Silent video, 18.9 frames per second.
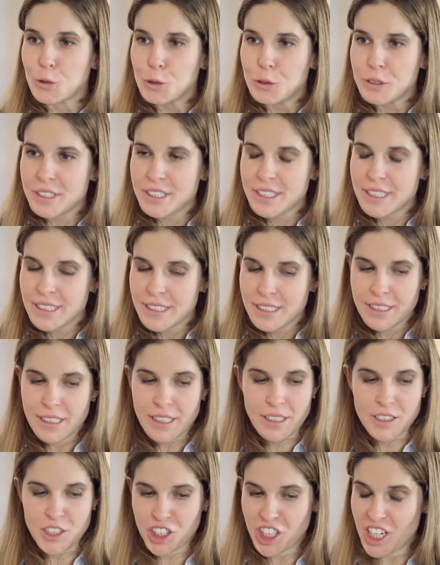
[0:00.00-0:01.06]
Do you see
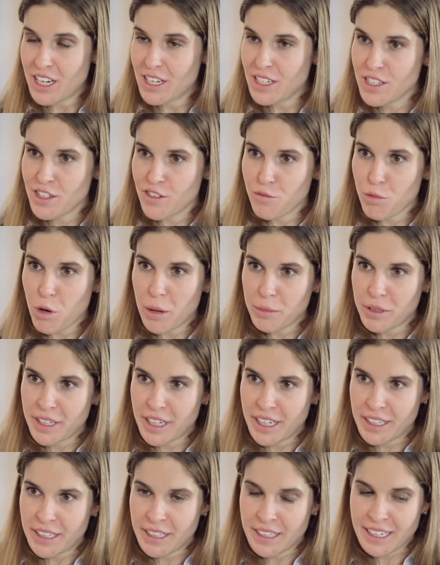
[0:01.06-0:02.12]
a chance of
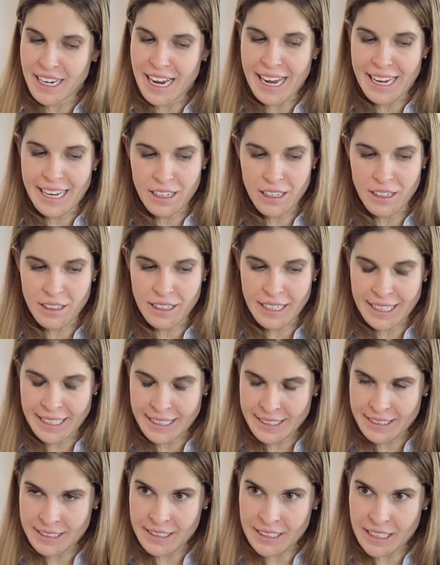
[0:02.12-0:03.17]
propagating
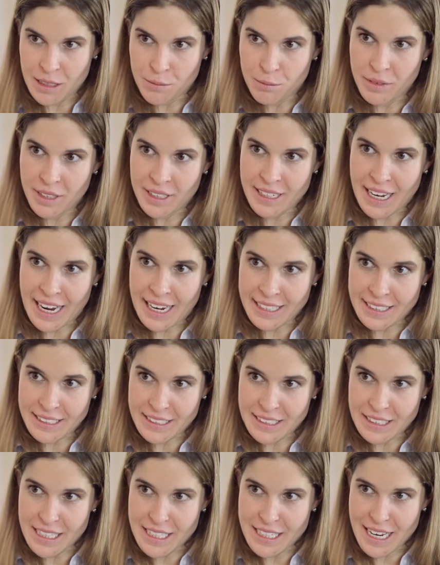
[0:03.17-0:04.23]
AEDM and
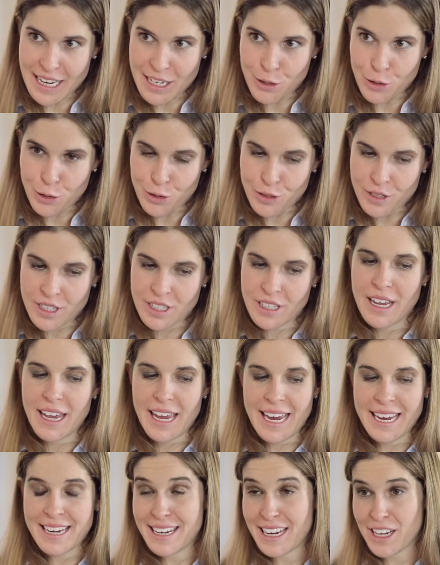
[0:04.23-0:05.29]
IEC standards
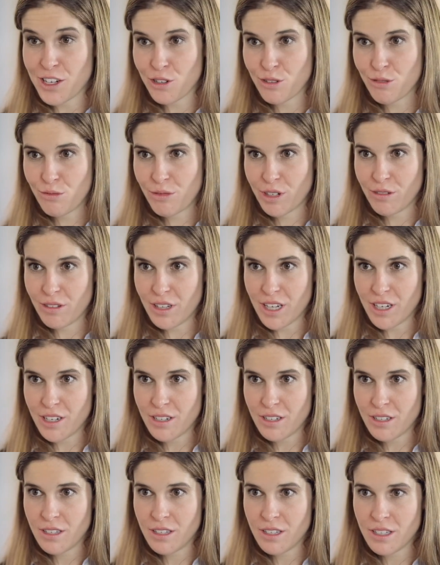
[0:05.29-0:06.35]
and national
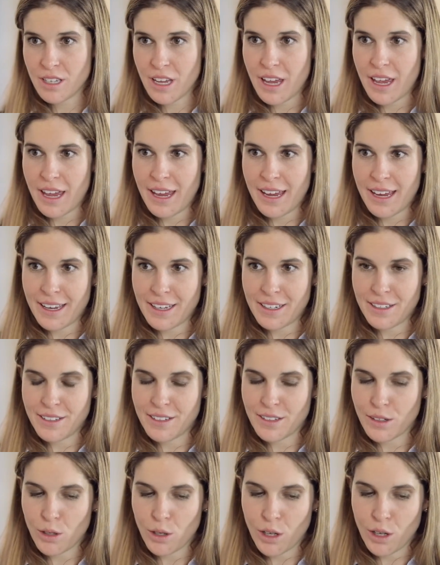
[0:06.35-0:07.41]
regulations?
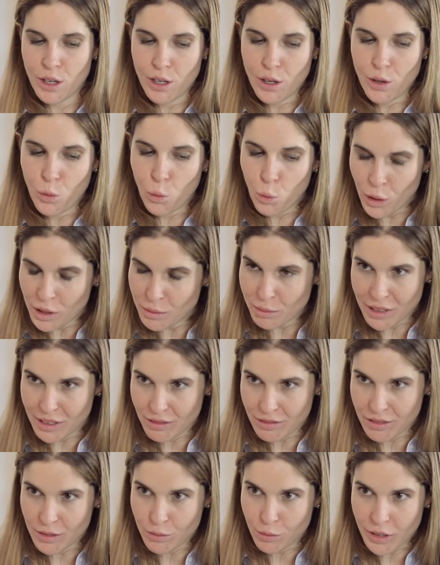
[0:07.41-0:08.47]
And what
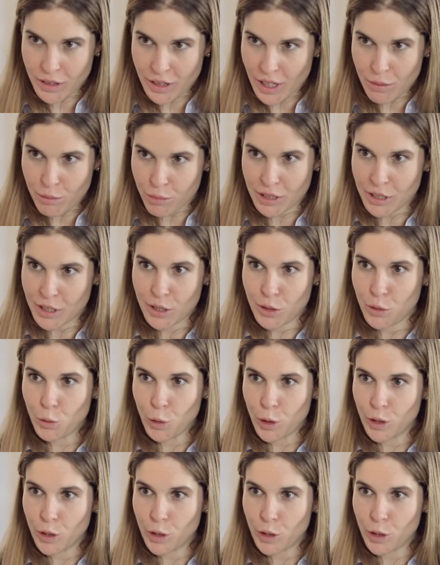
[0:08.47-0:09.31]
benefit would that bring to the